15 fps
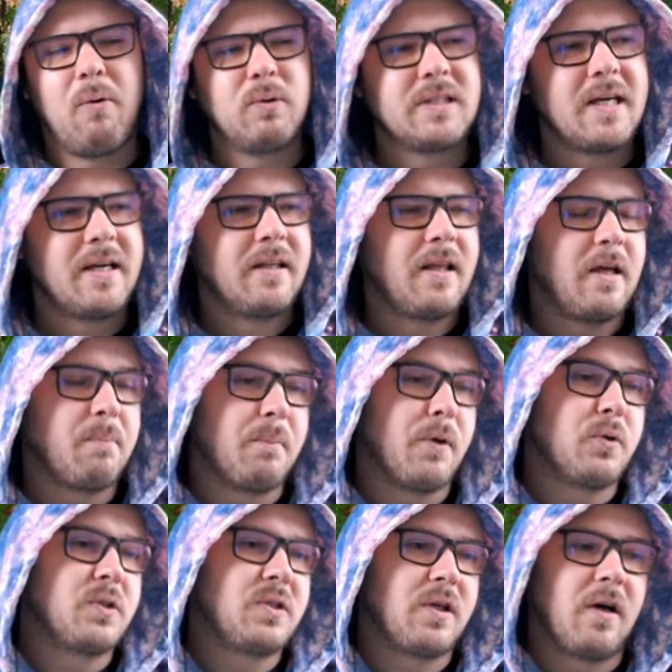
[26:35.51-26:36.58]
I would say that
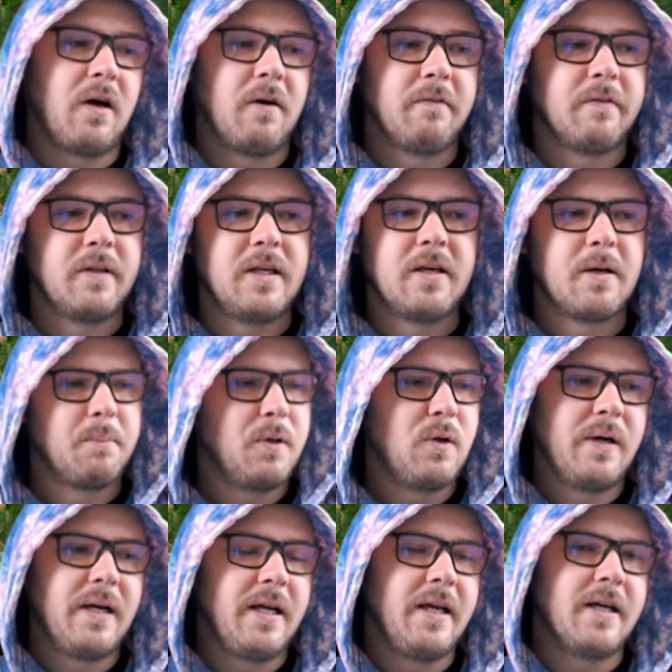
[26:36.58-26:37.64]
most of the
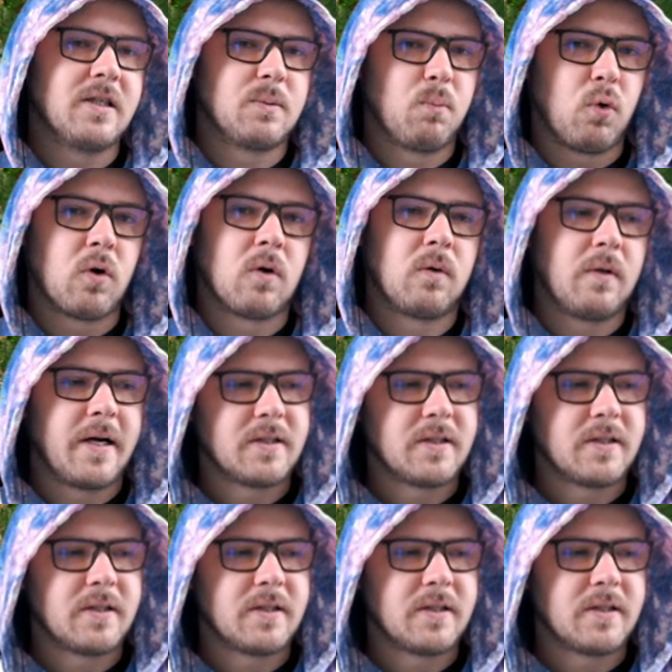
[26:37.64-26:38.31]
community is more or